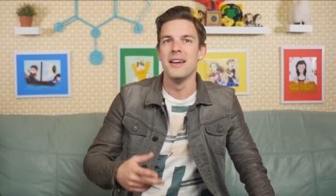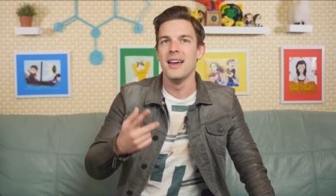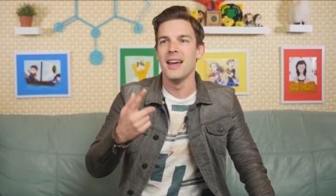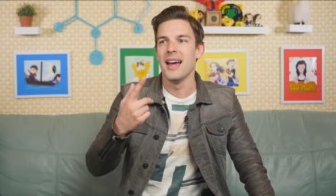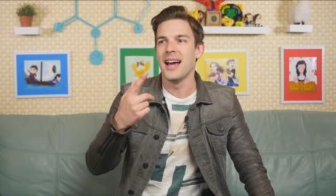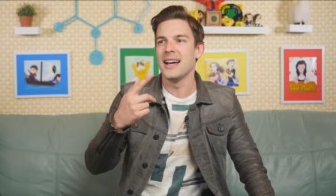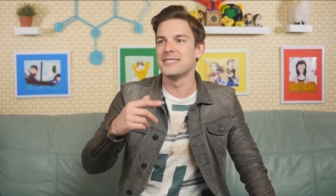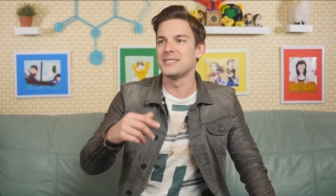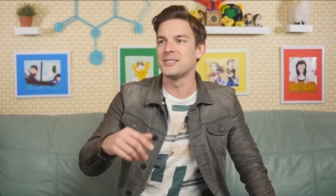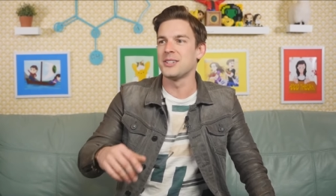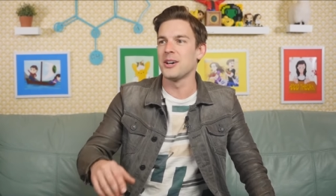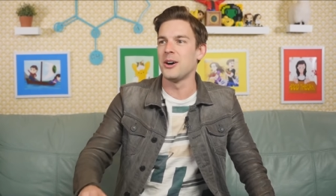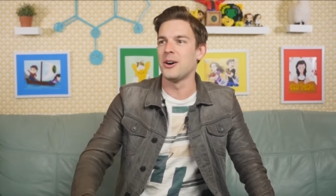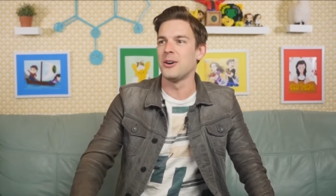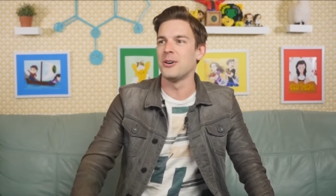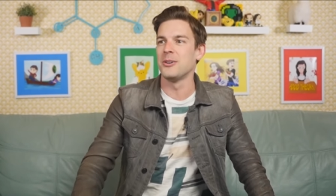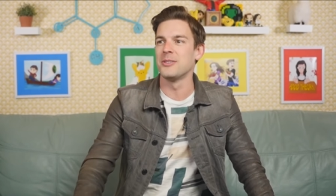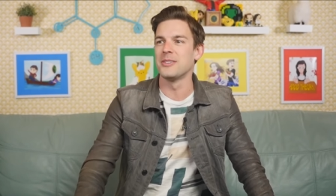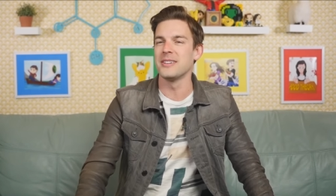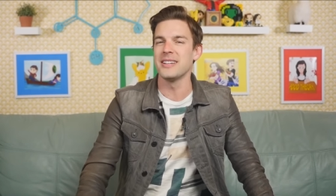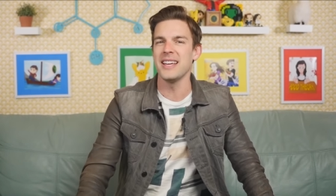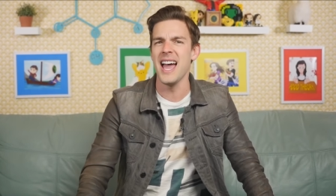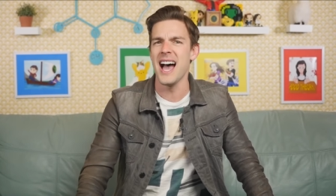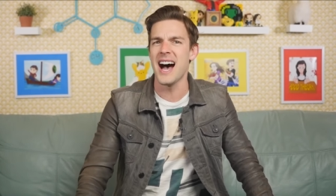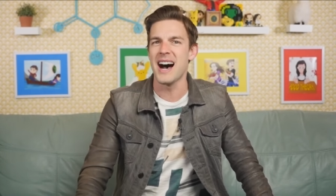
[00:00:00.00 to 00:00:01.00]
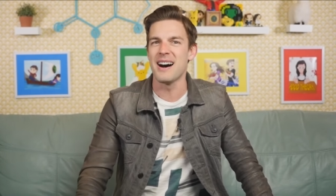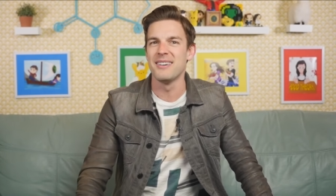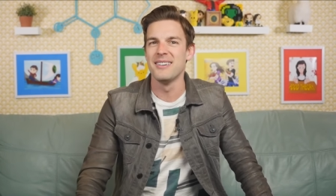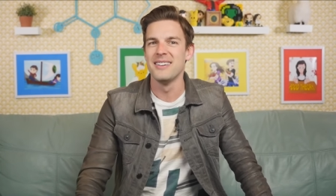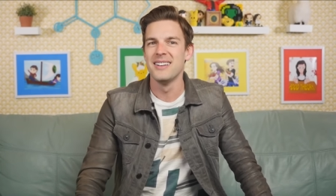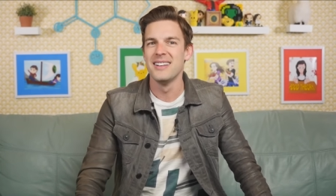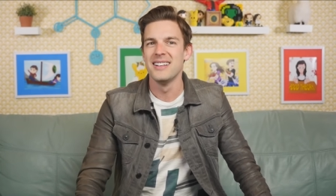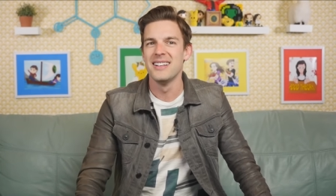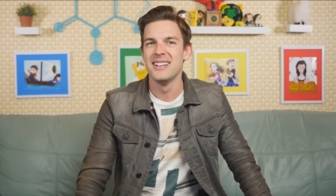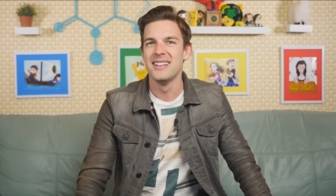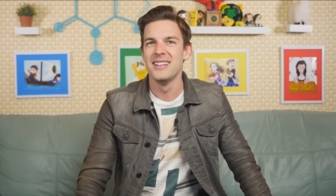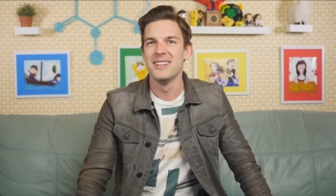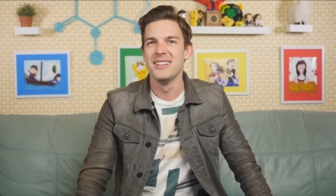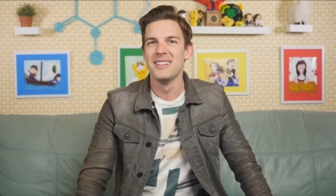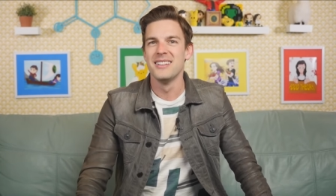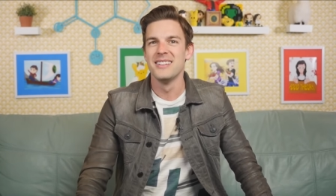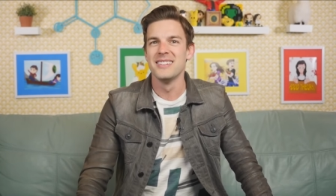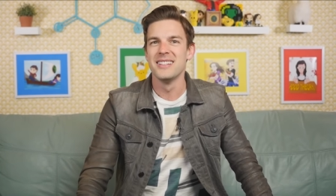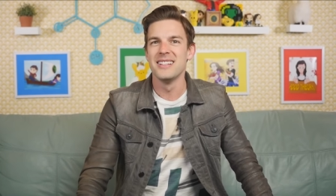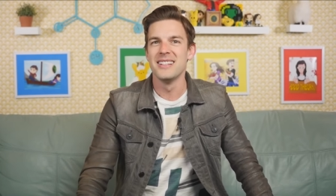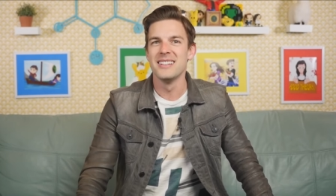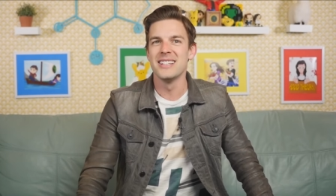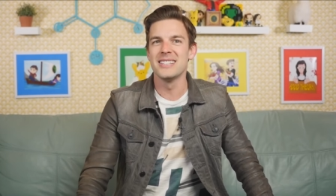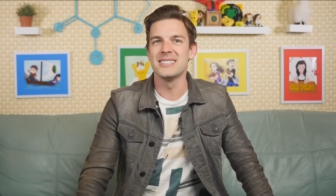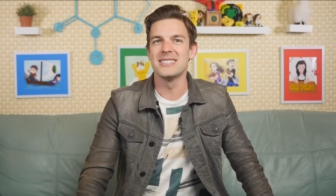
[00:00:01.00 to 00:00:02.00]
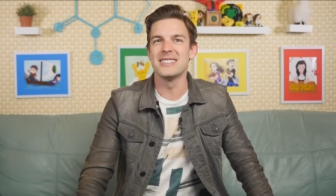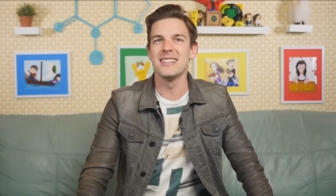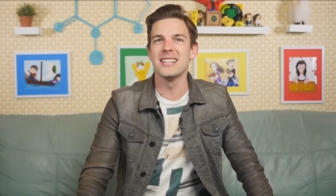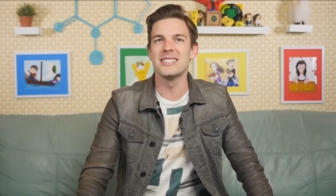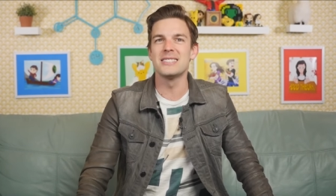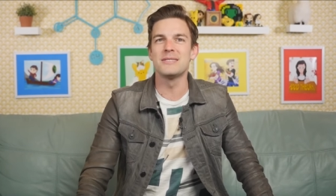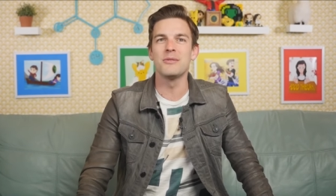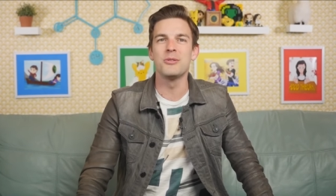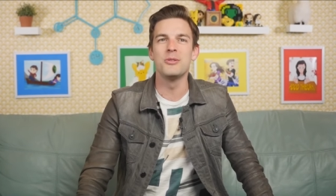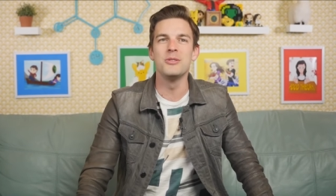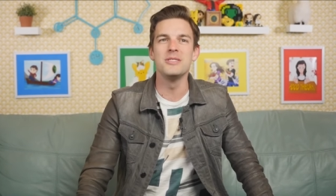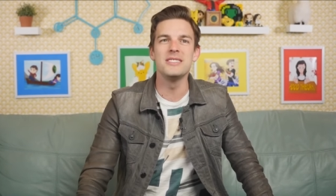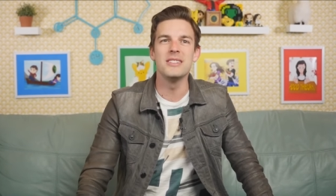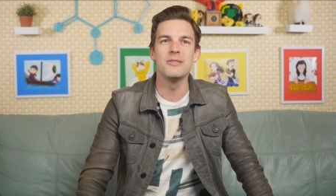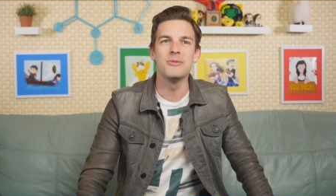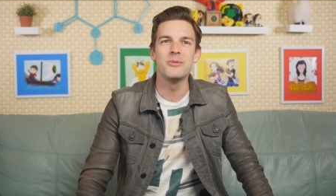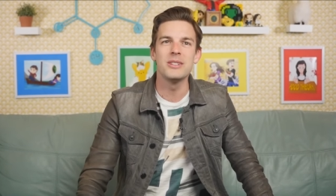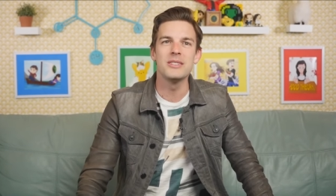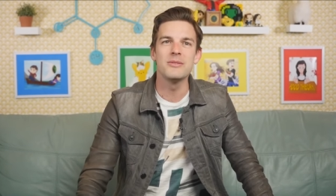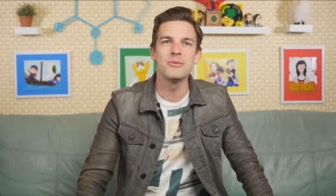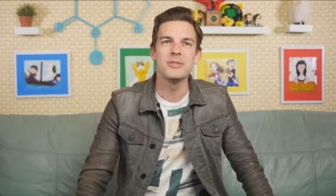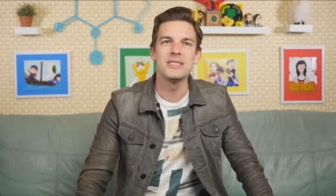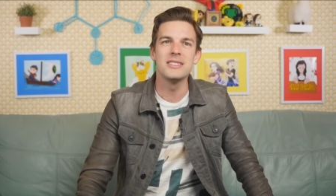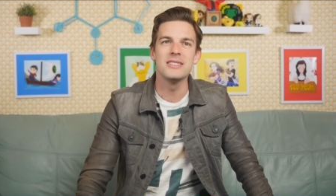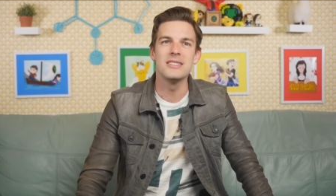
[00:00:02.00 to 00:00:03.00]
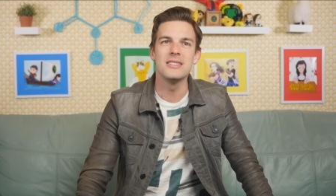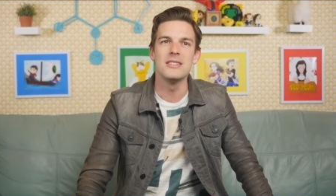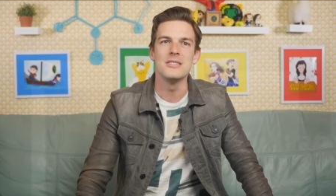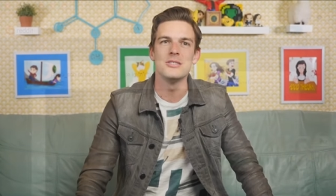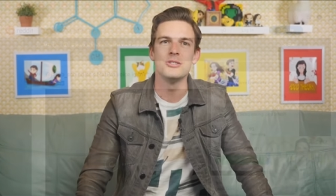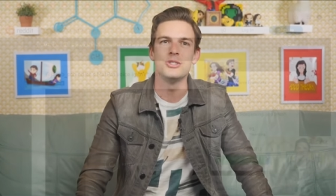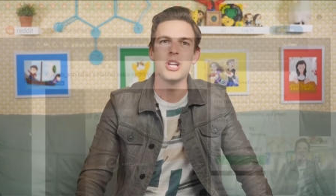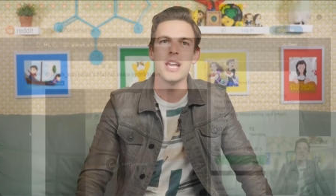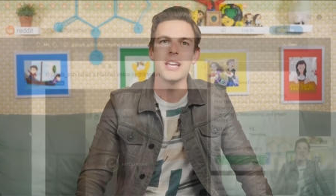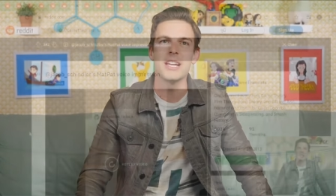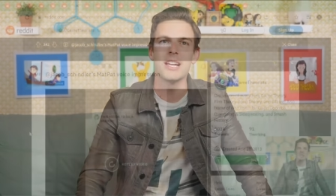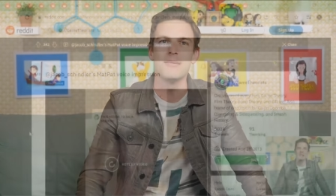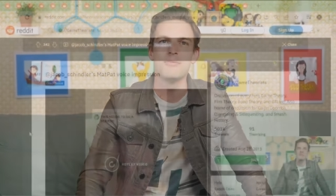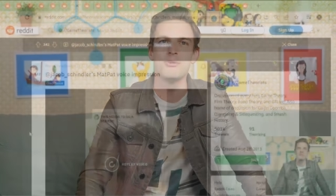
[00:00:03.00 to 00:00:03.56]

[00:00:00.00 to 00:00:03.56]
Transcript: And so, yeah, let's let's who's what's it? Jacob